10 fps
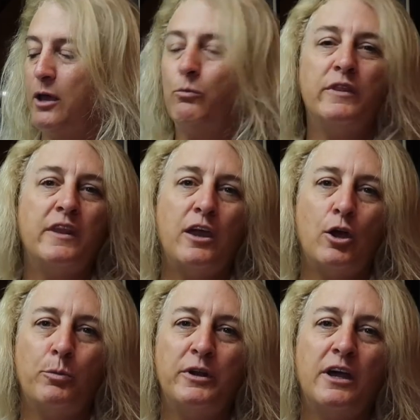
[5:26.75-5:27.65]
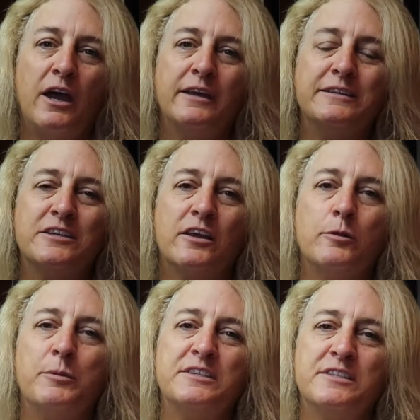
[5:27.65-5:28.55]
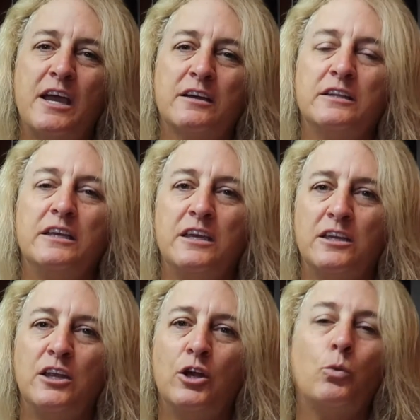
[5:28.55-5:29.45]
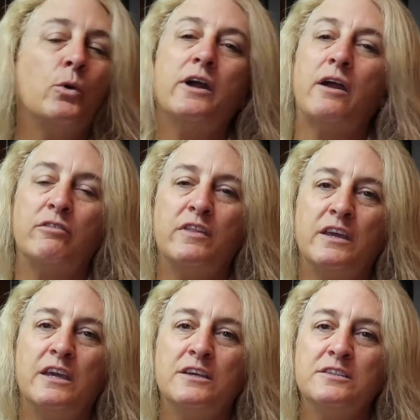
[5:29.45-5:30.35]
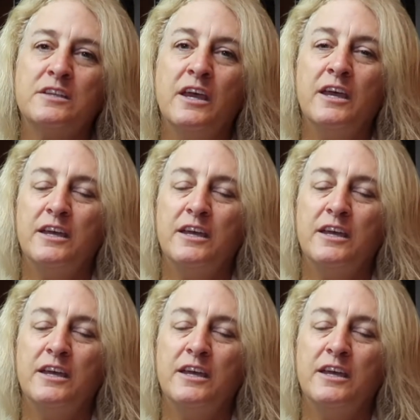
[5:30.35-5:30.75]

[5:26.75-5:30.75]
and when they open it, I can tell them exactly in here where everything is.